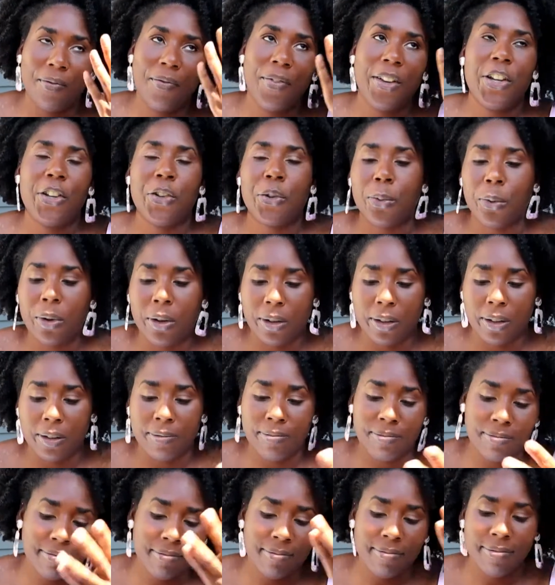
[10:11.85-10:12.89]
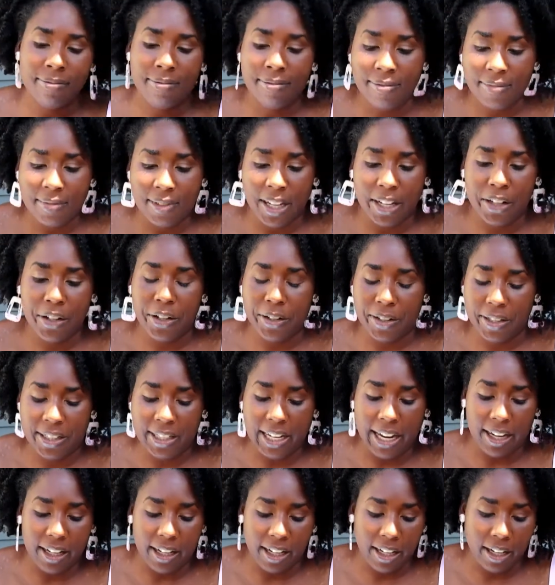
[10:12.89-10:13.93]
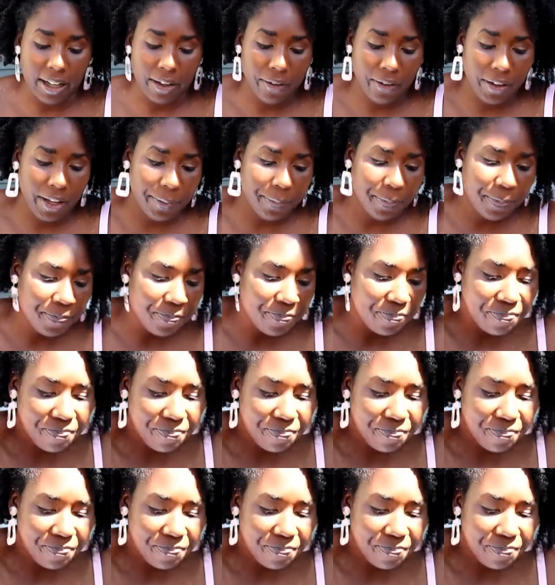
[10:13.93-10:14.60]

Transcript: visual understanding of it.